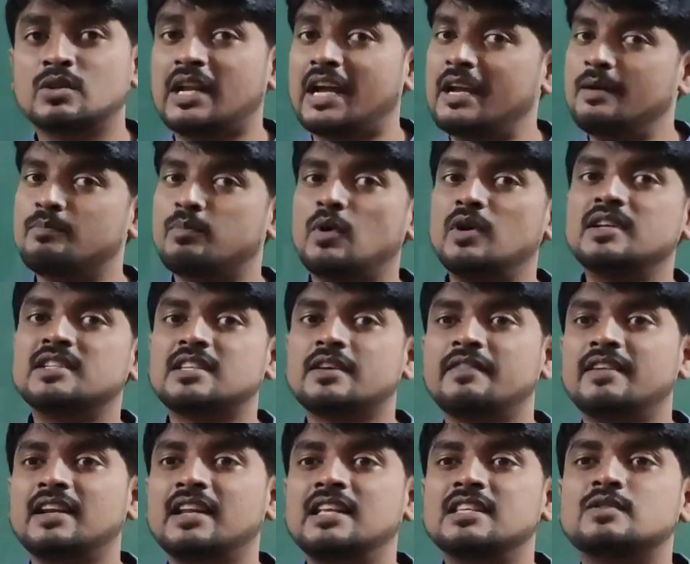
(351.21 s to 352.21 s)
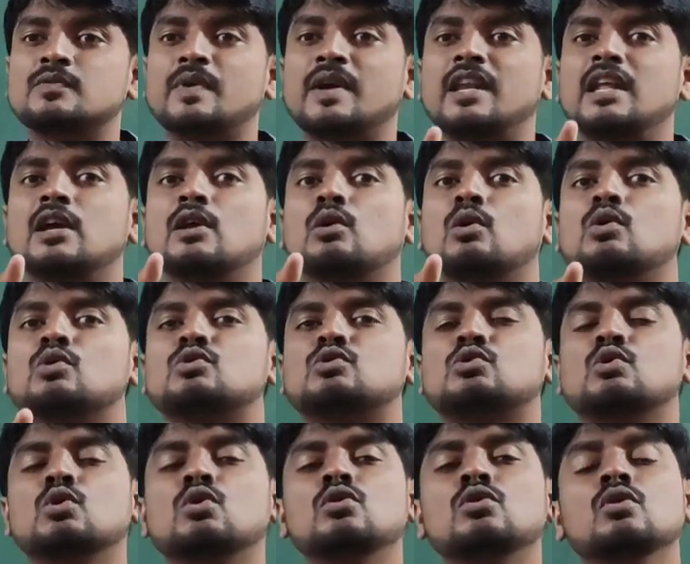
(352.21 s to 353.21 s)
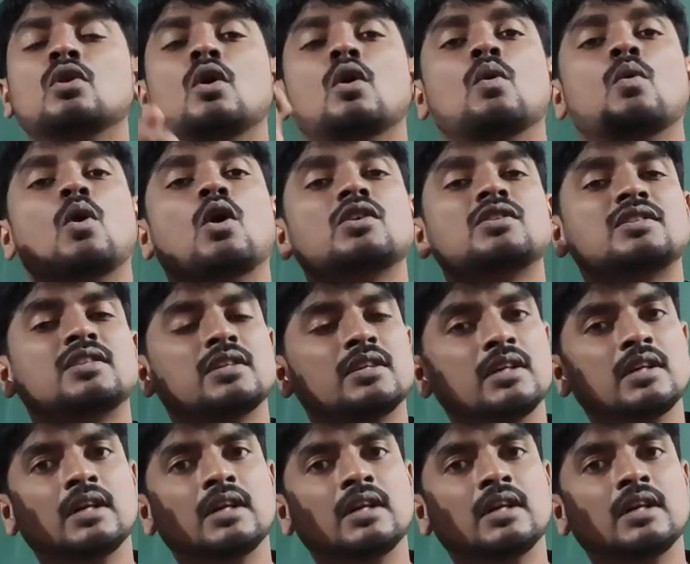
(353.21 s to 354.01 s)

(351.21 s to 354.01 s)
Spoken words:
9.7 is very close to what?